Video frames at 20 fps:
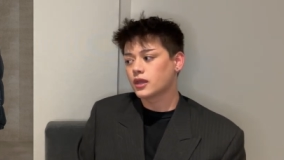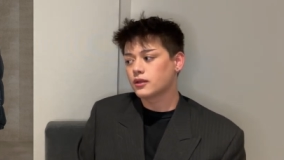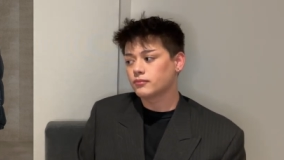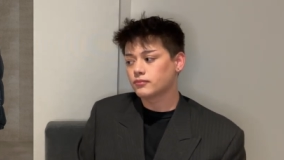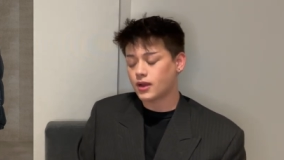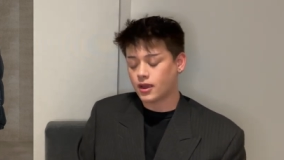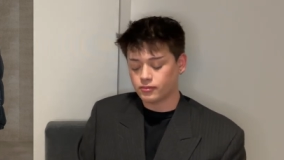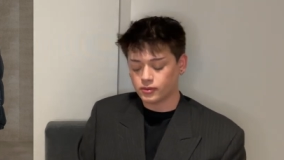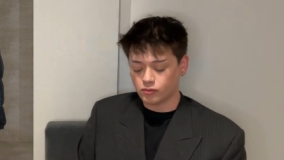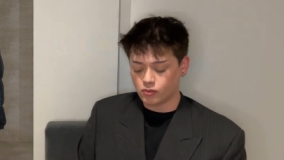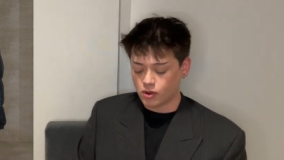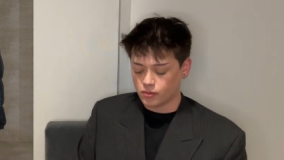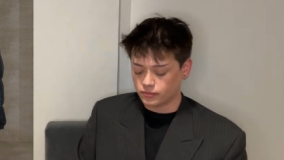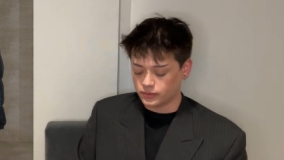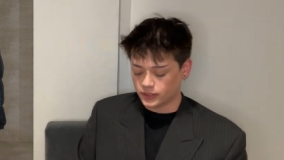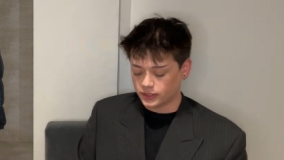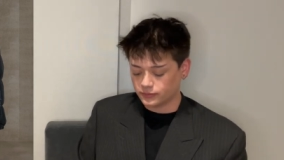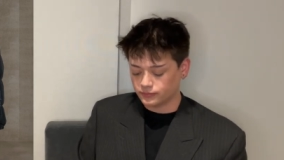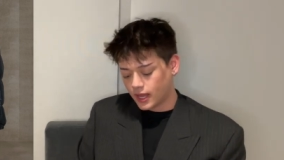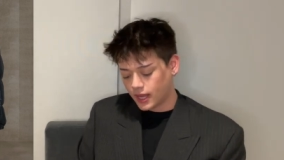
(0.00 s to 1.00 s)
Probably won't
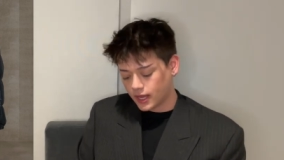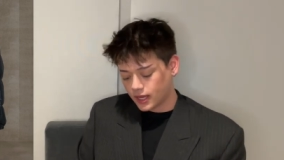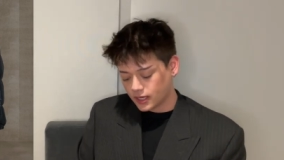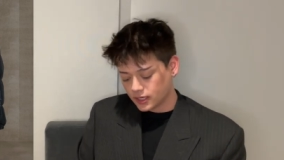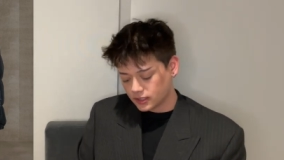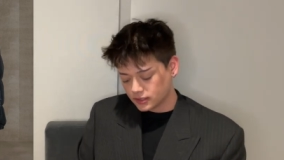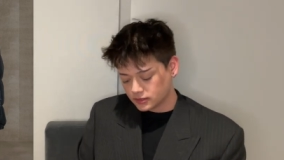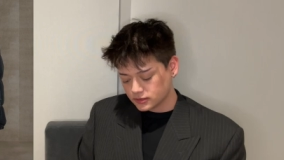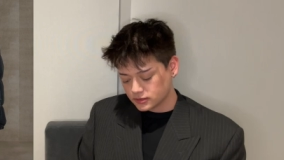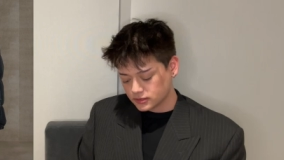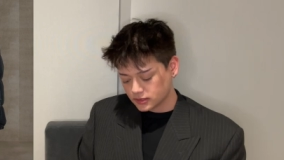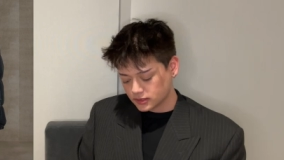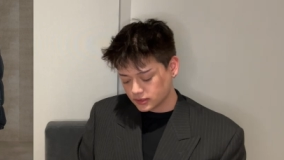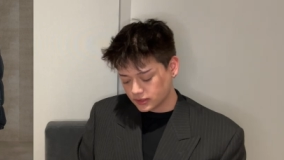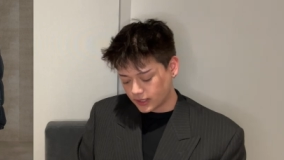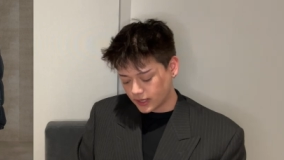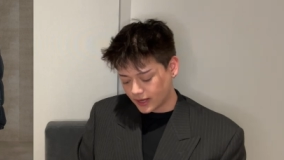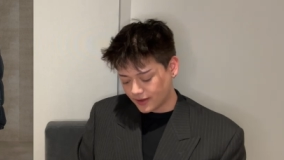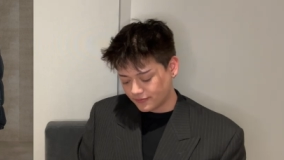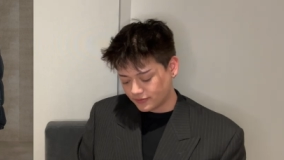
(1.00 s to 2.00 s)
be. And they
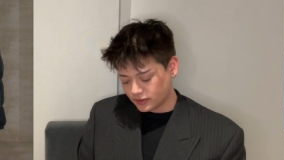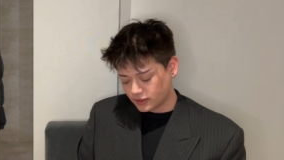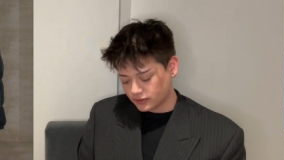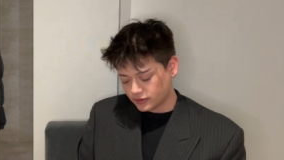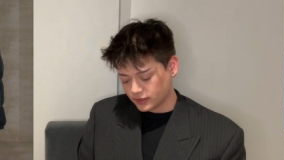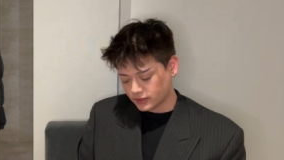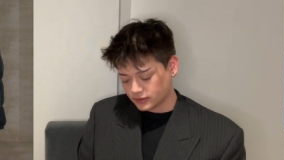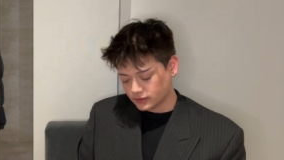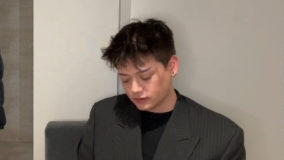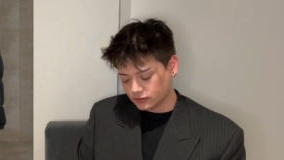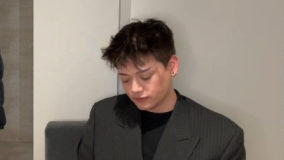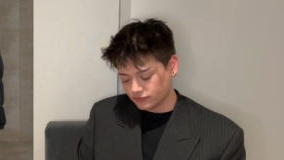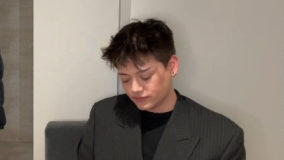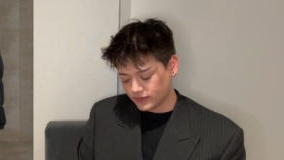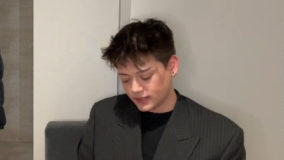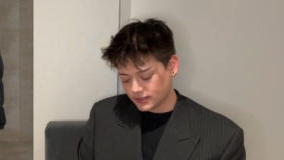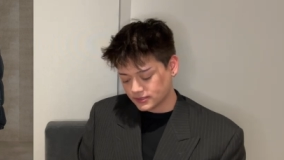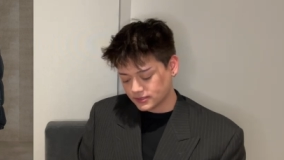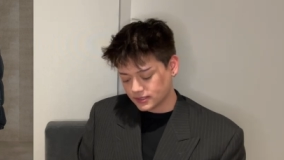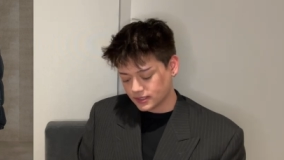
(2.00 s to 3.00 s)
have it on like little
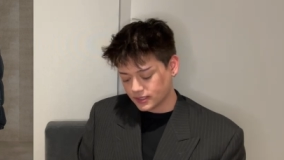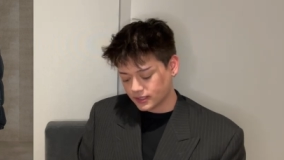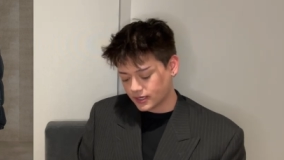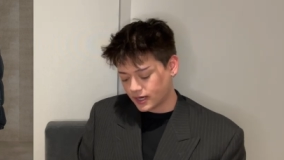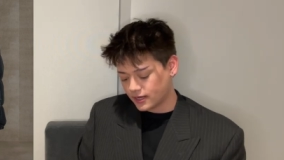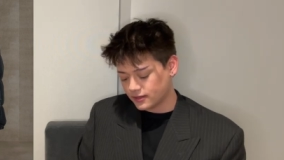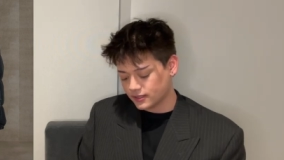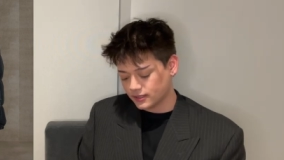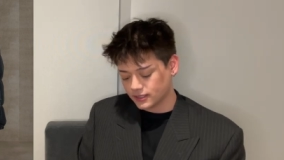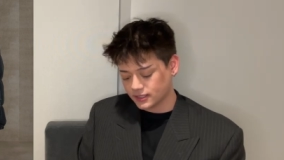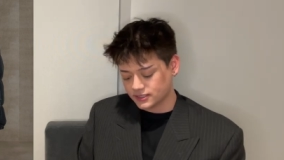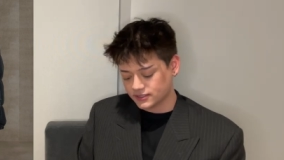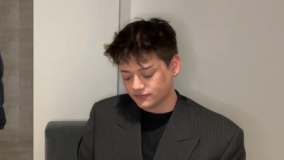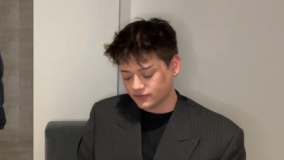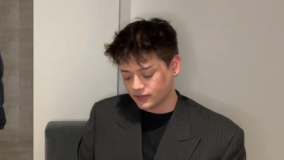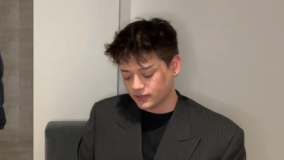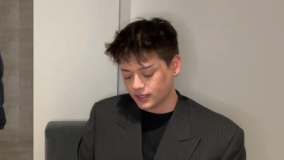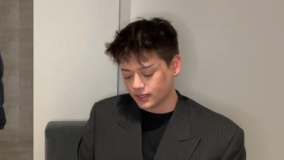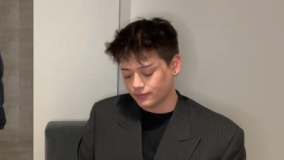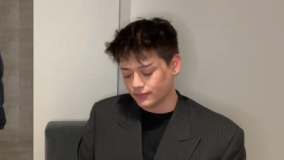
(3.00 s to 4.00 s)
face thing. I think that's
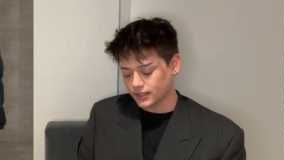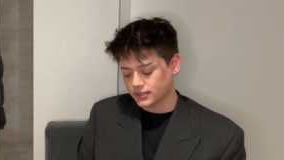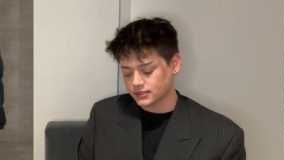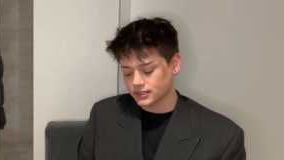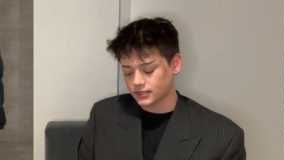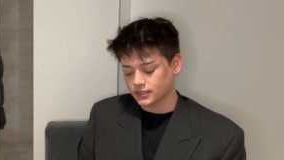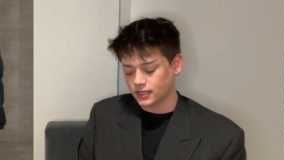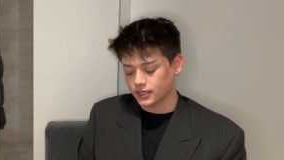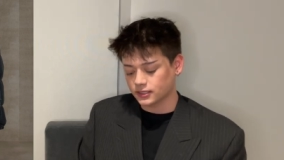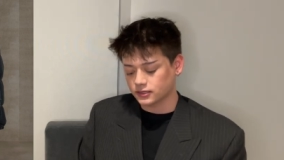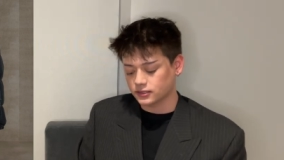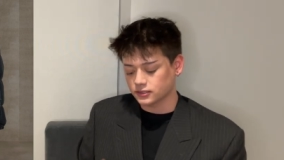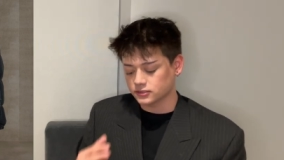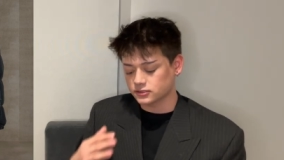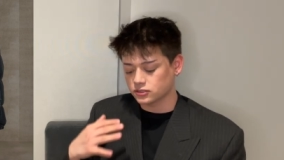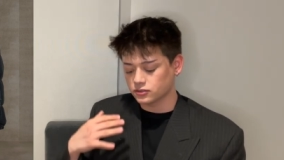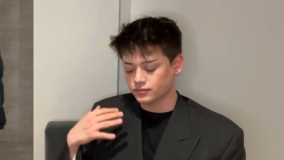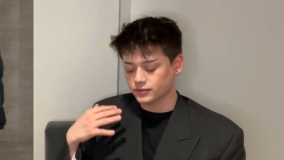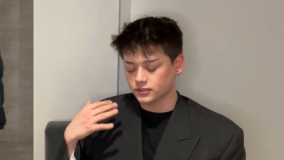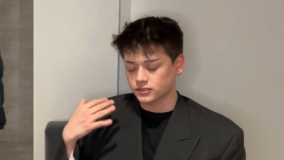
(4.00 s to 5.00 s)
fun, like mixing like the
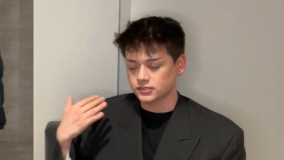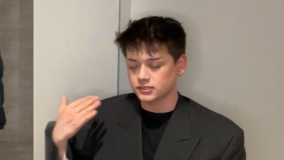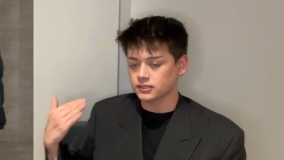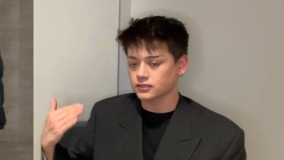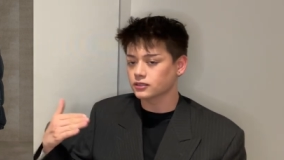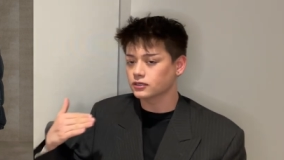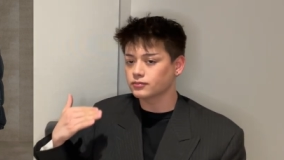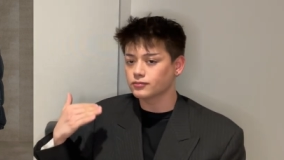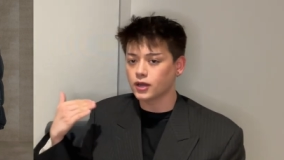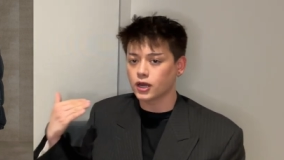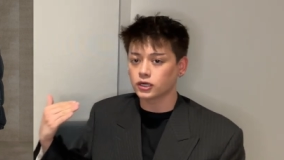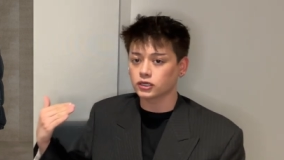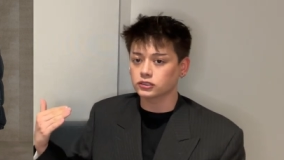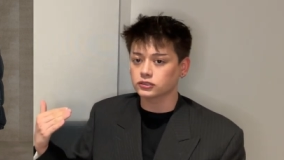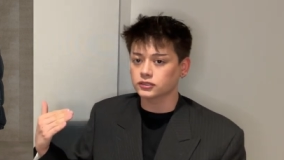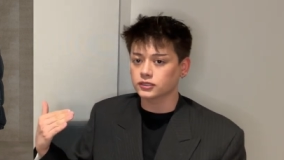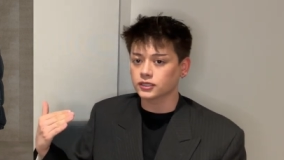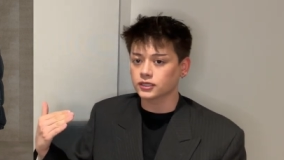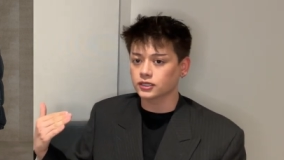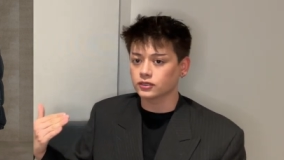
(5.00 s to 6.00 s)
super sleek modern
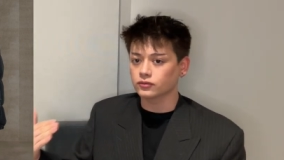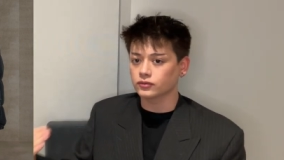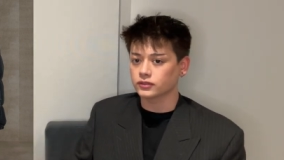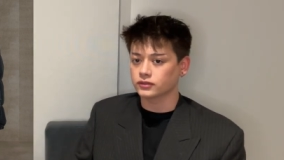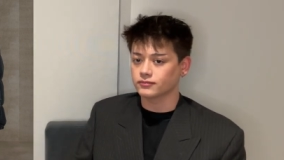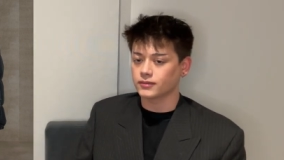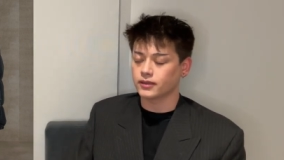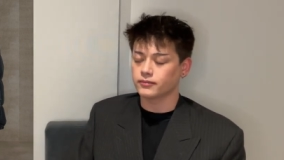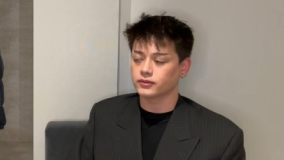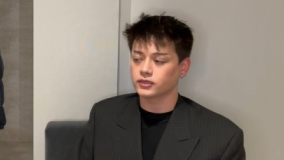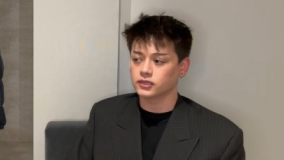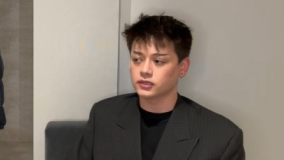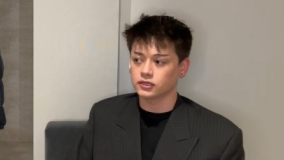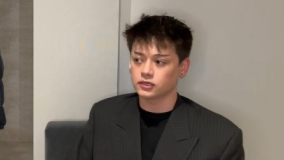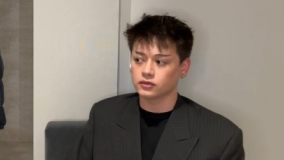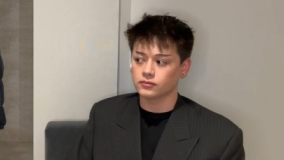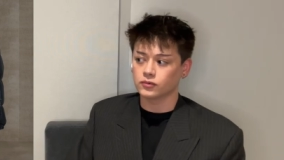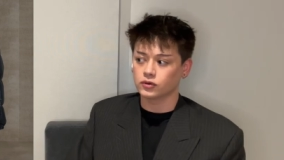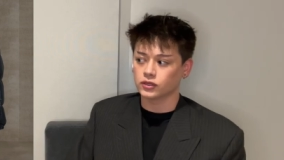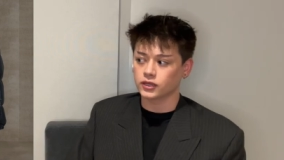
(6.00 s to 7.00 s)
thing with maybe the
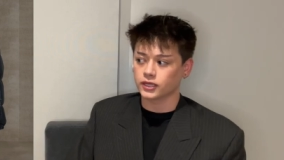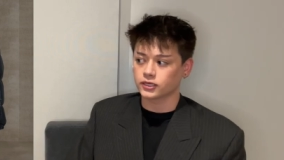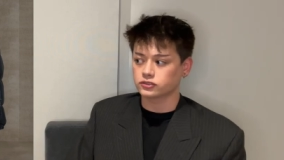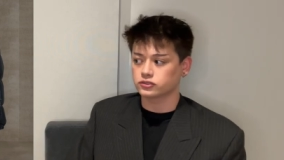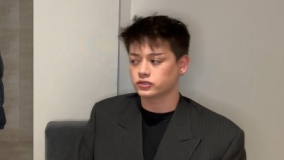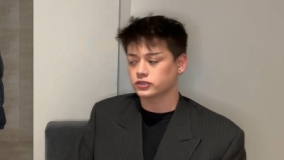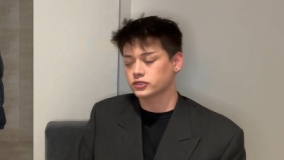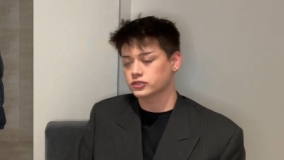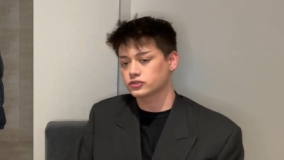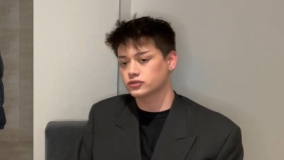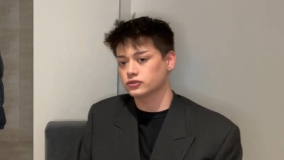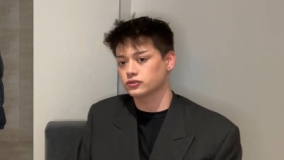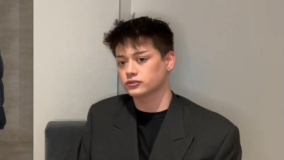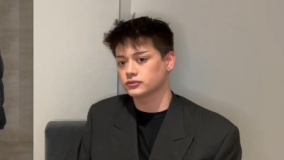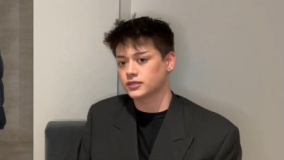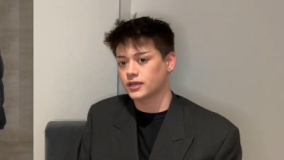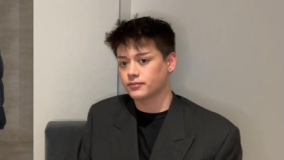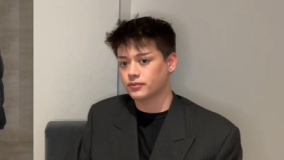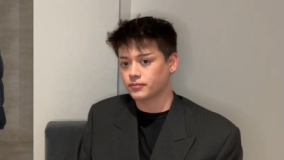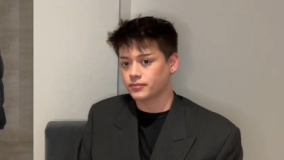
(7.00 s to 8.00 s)
little more like traditional
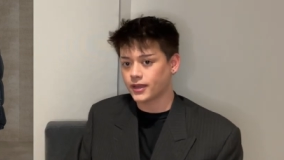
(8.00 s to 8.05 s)
type of